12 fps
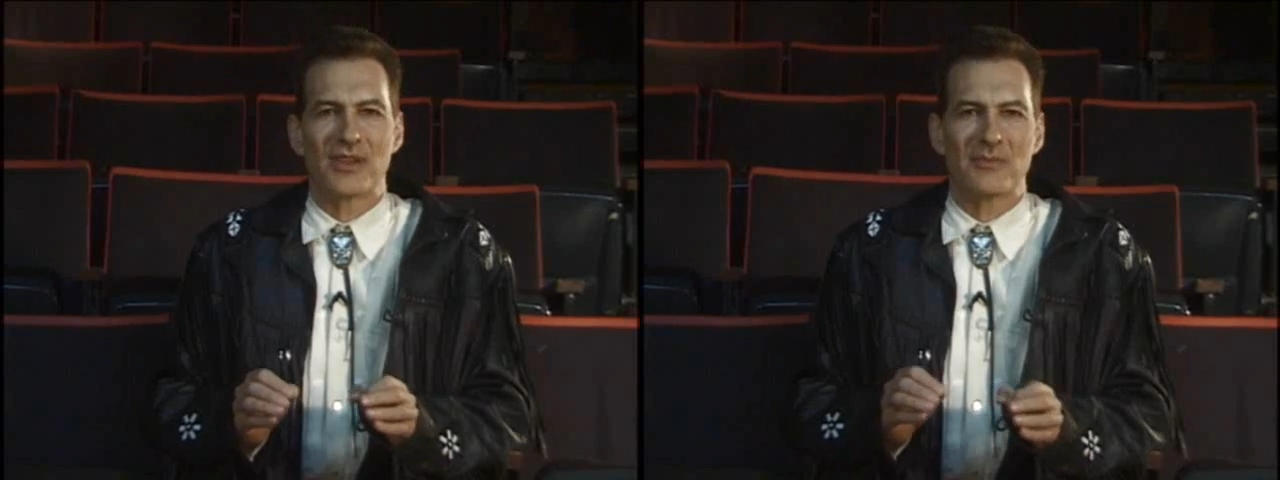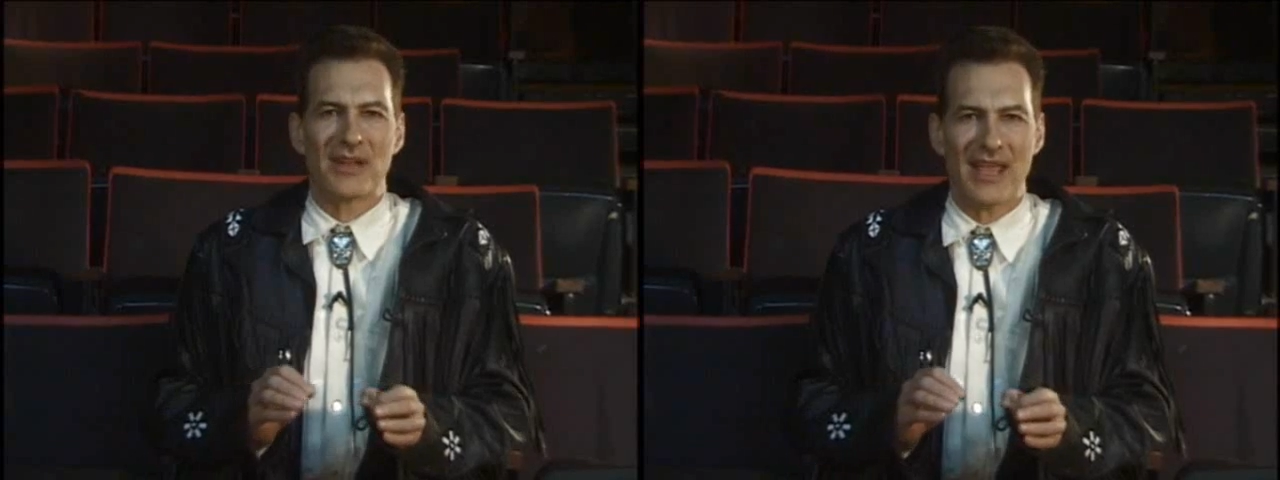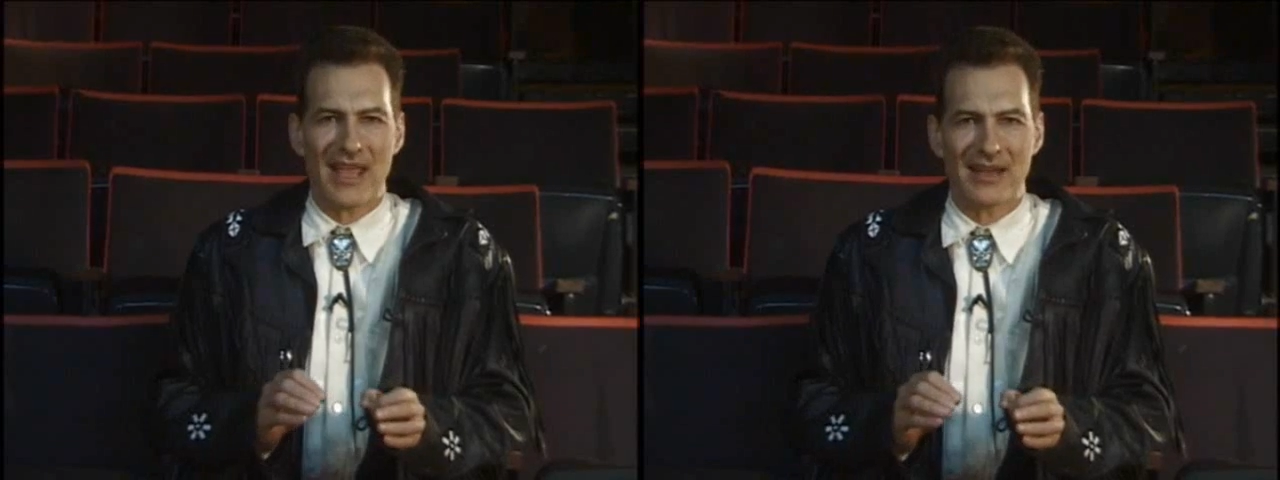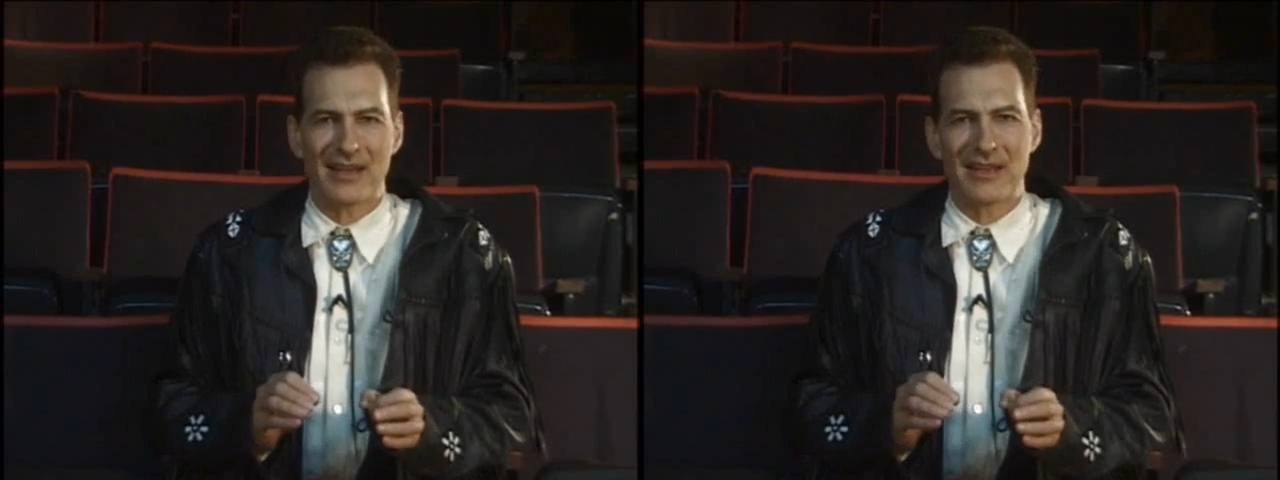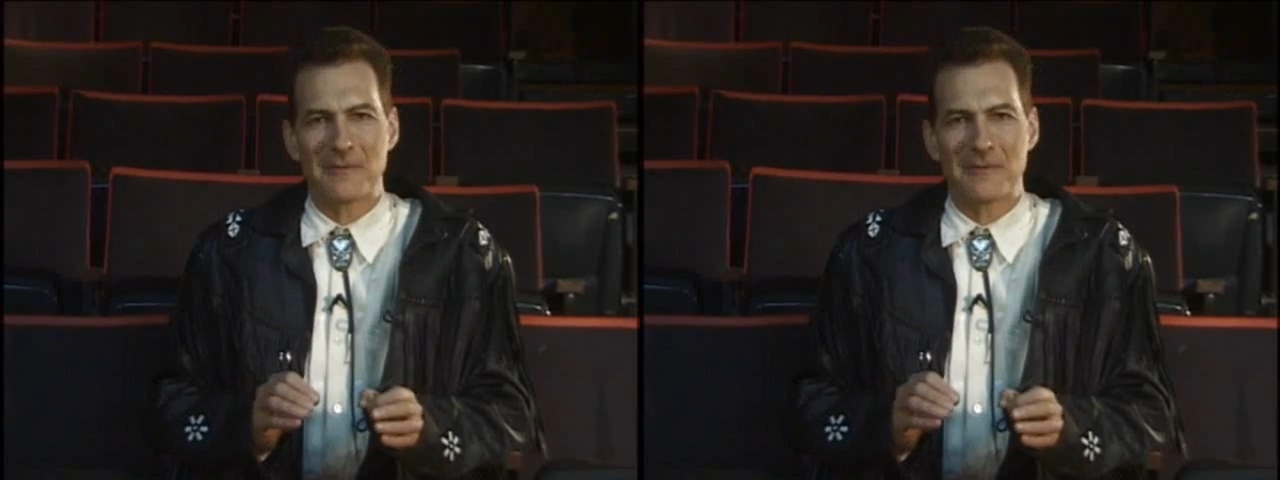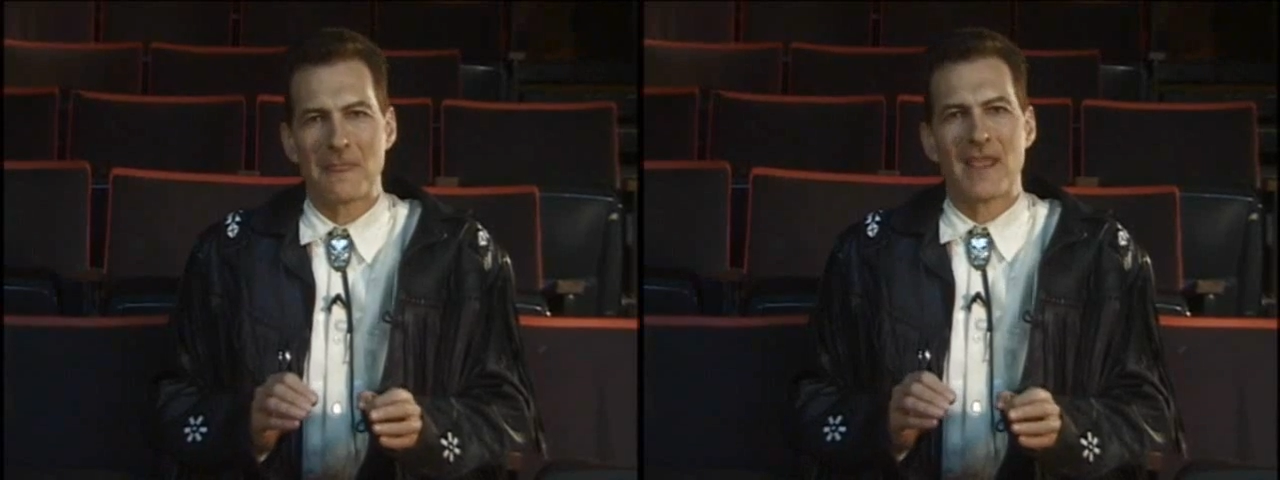for them to
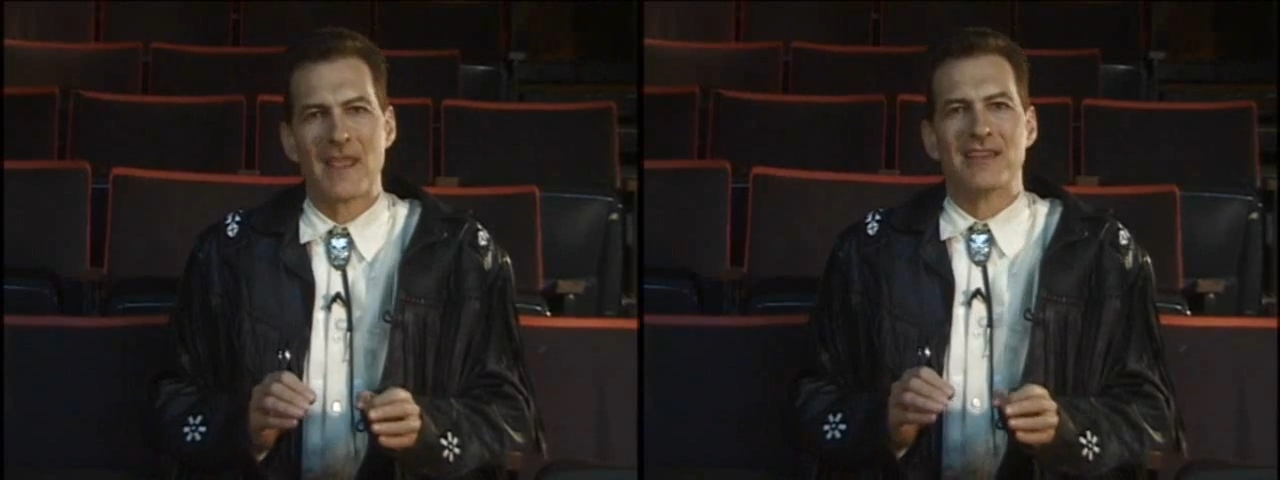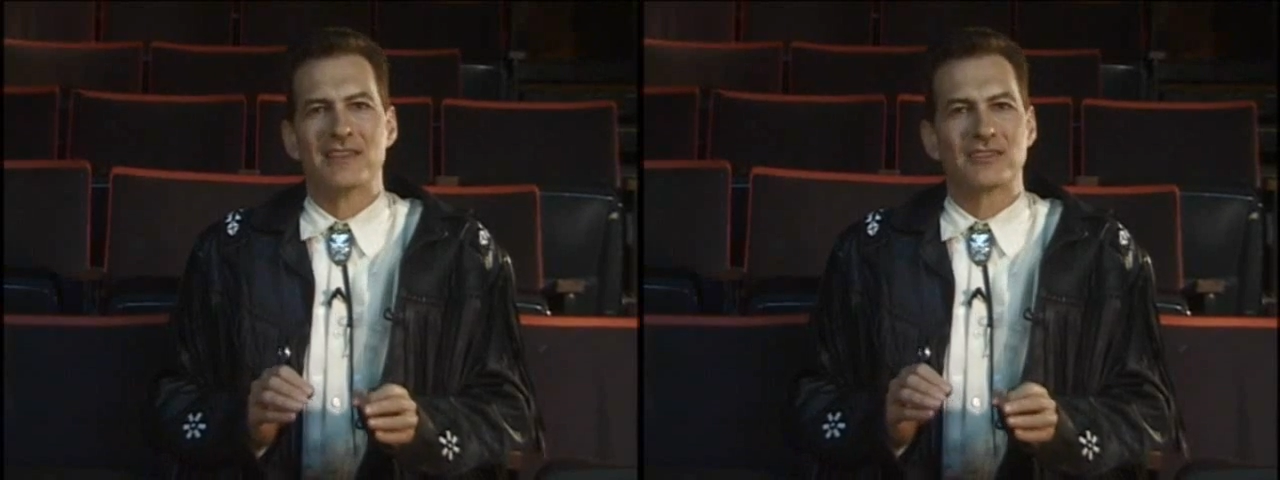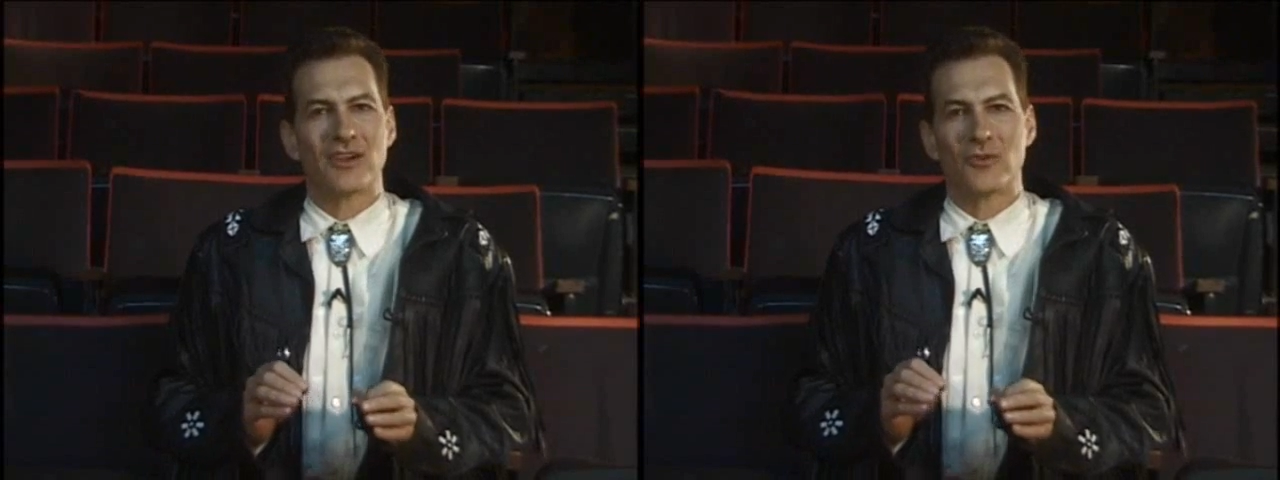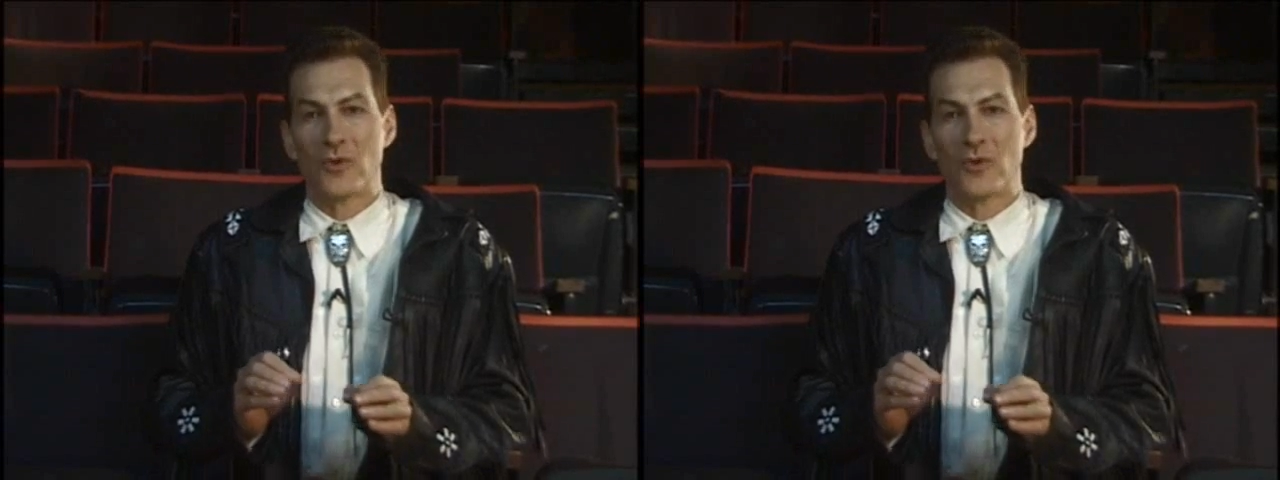handle it. So